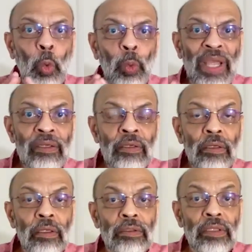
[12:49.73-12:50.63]

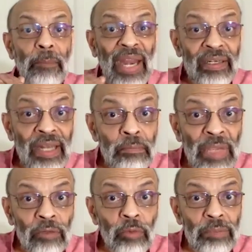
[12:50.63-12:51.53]
when the
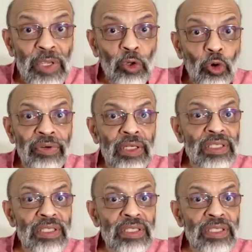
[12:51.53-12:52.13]
pandemic will be over